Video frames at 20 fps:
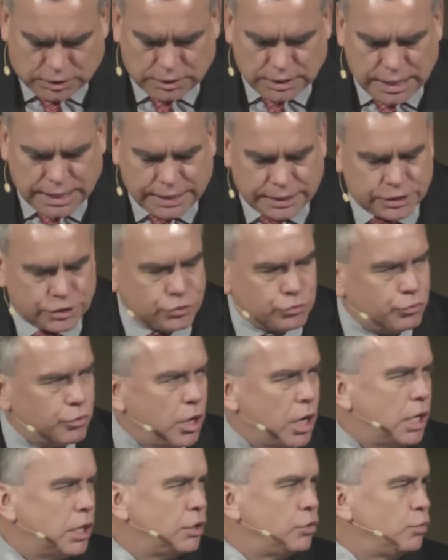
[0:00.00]
Let us
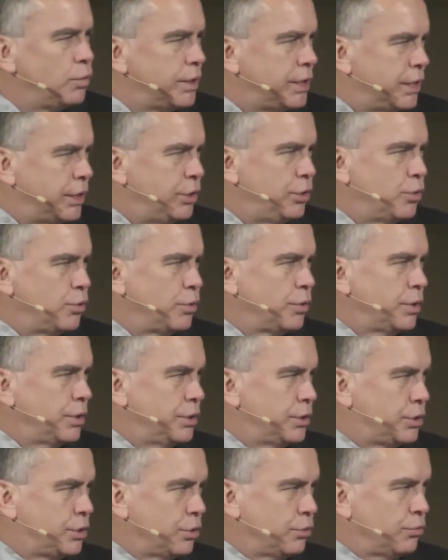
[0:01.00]
run with
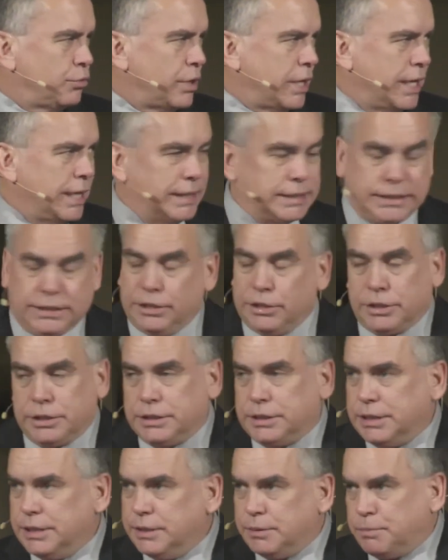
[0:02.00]
endurance the race. You
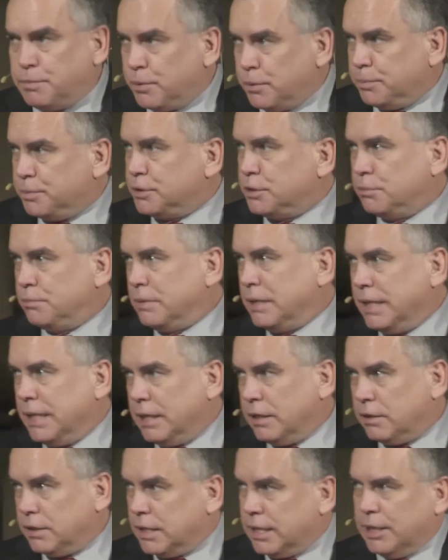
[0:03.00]
can see the purpose of my
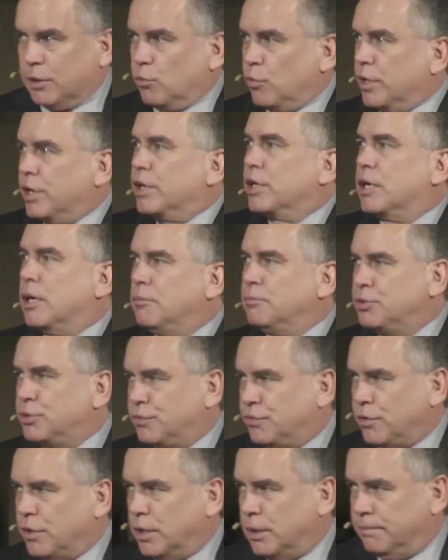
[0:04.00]
outline, where it comes
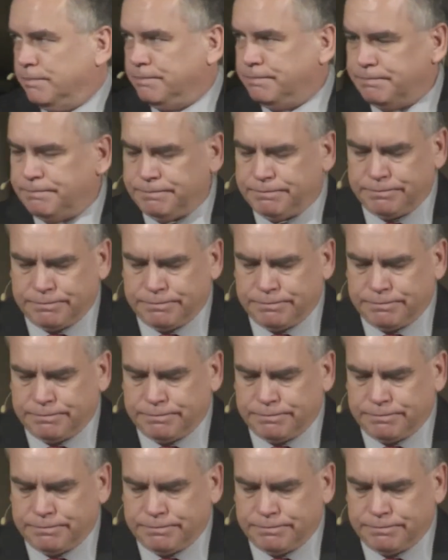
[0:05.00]
from.